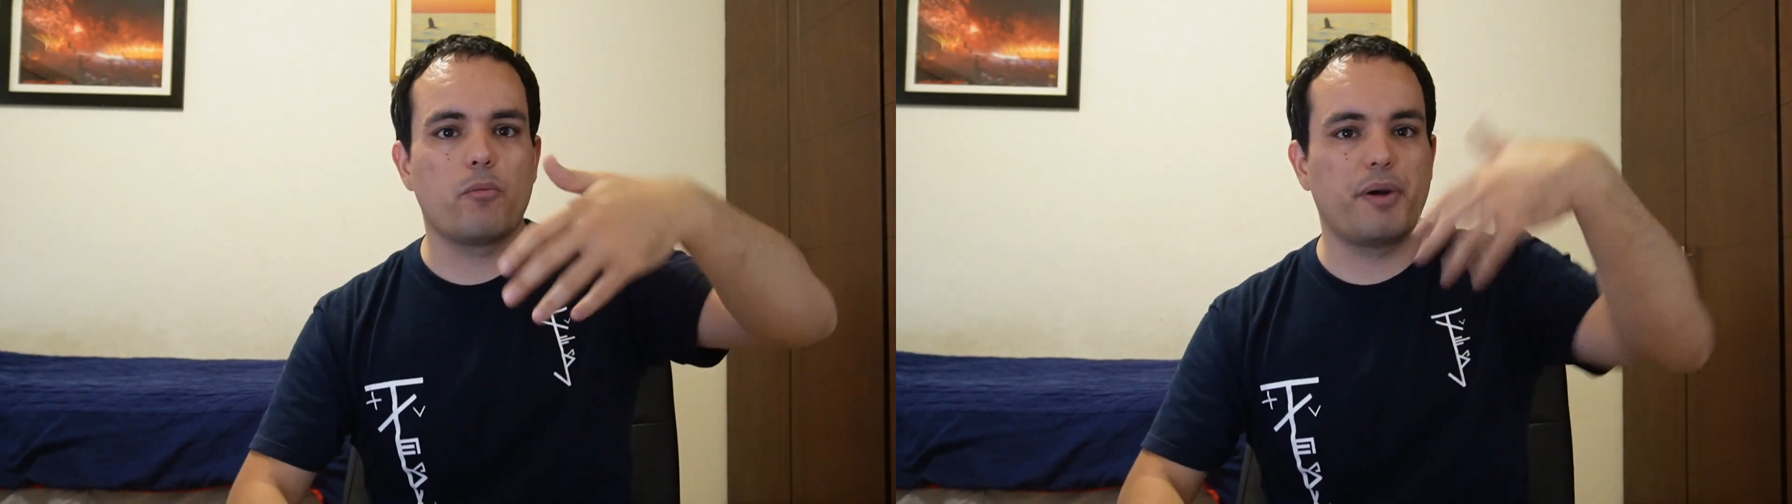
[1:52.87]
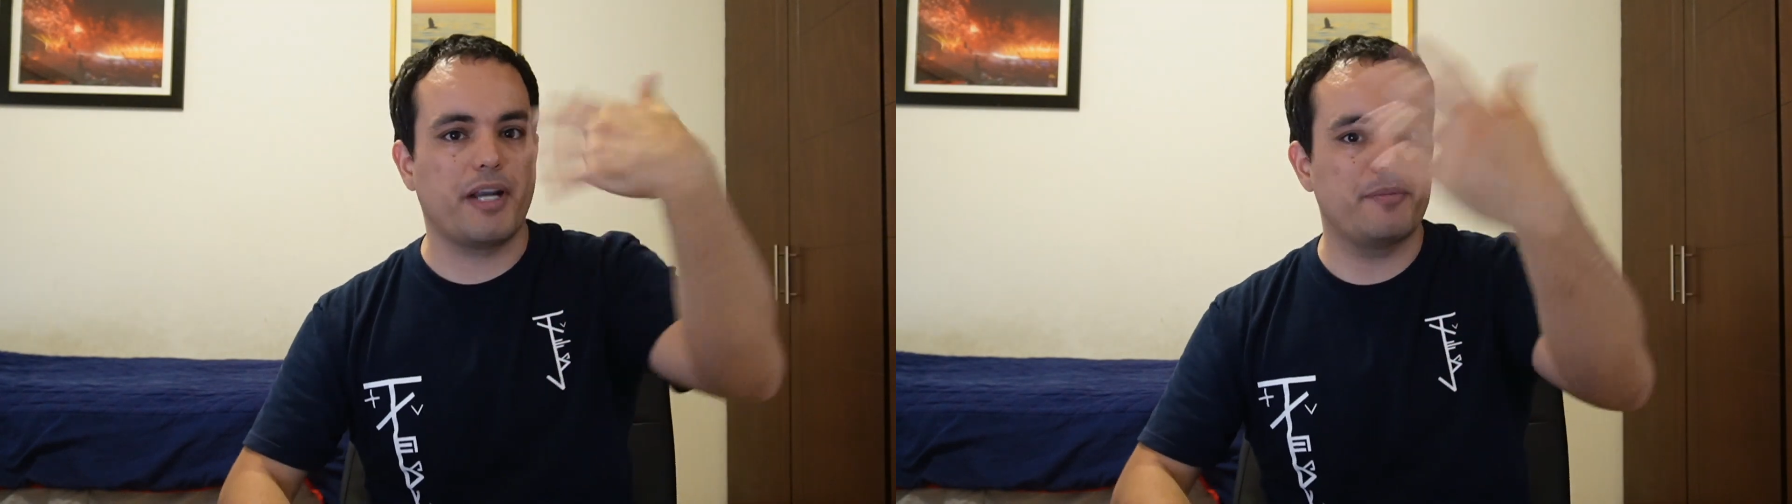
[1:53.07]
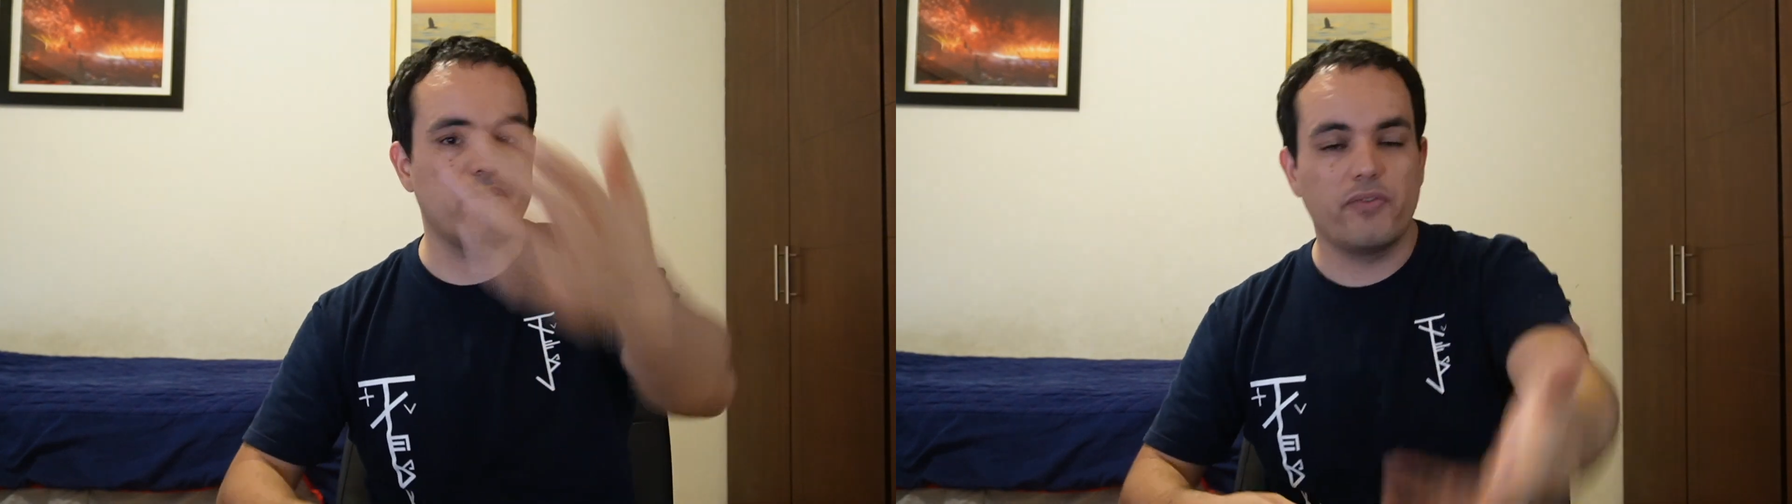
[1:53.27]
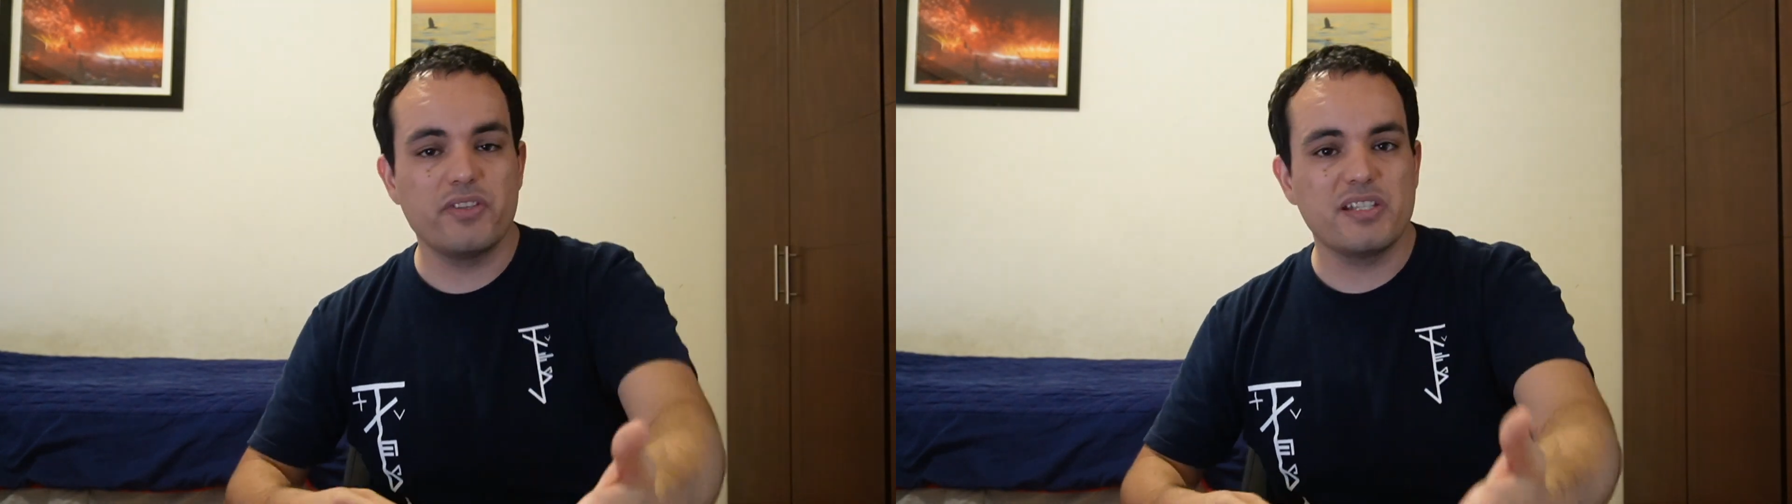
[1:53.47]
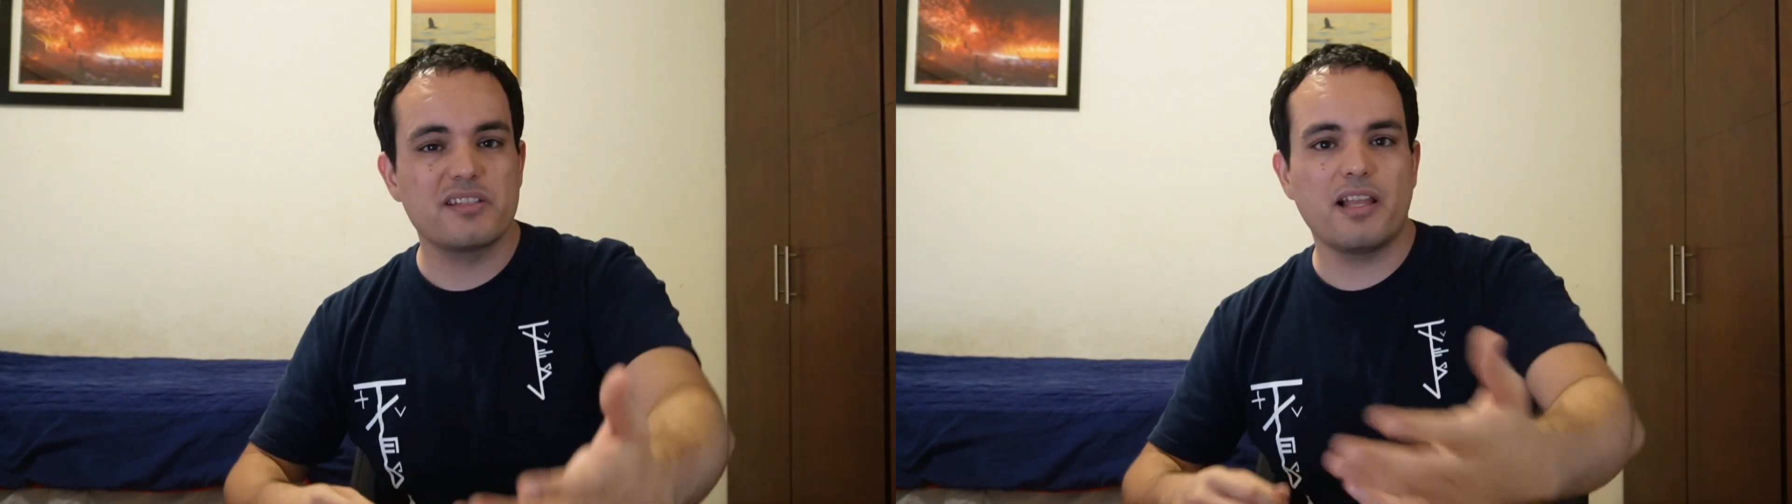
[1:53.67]
perhaps in
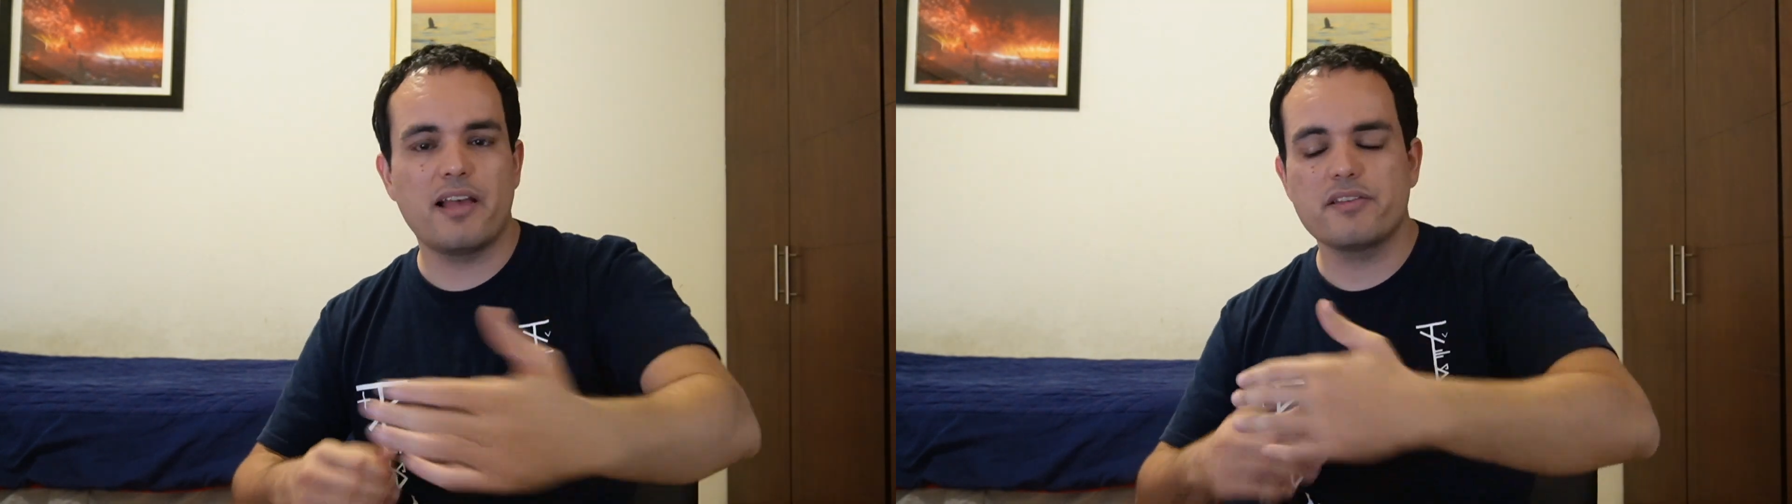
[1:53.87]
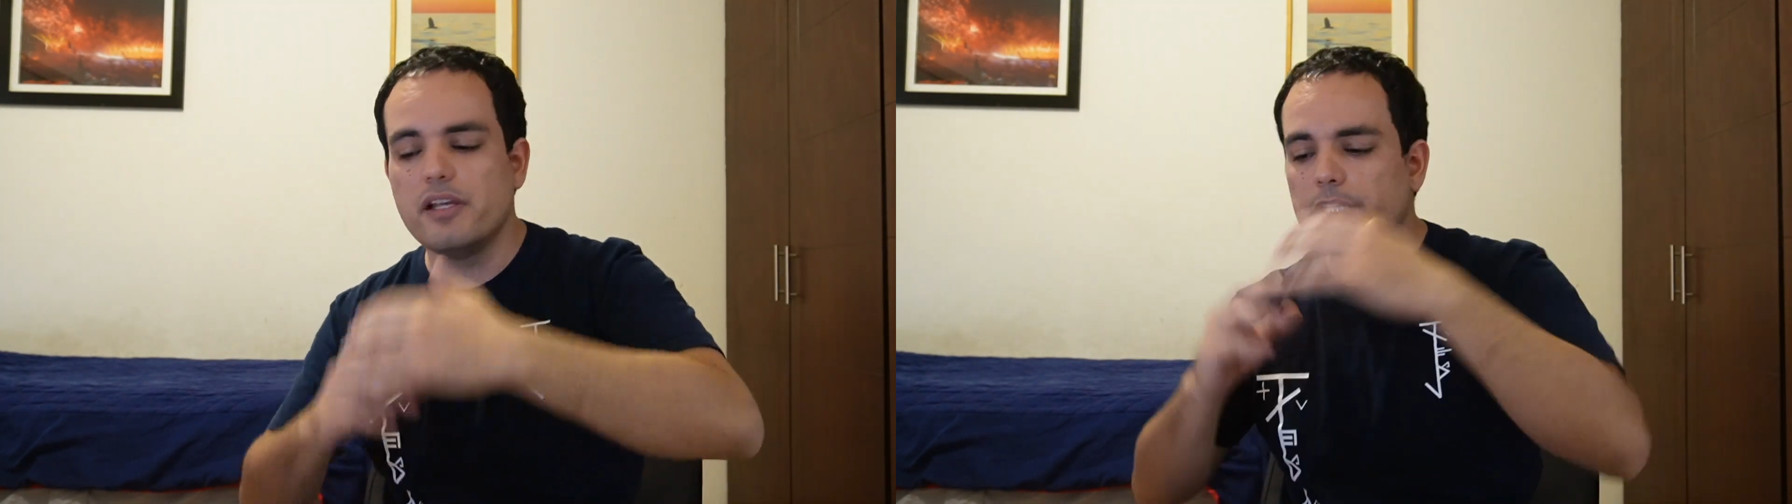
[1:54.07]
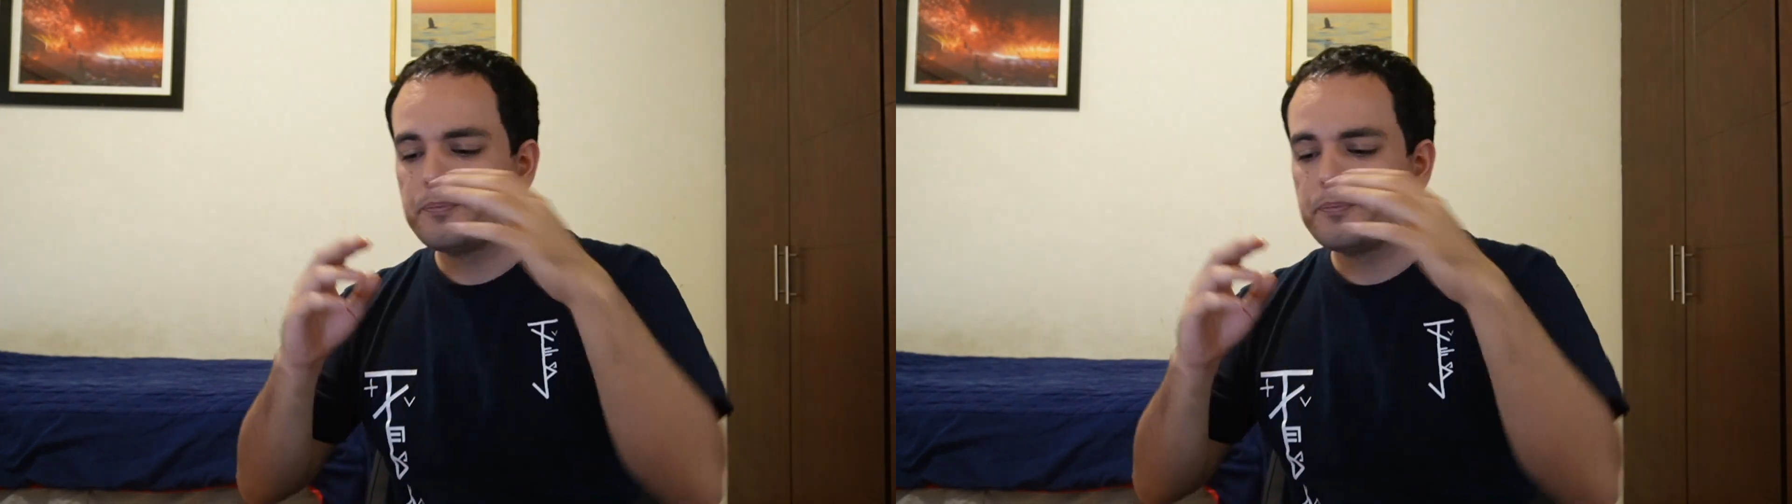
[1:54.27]
physics class.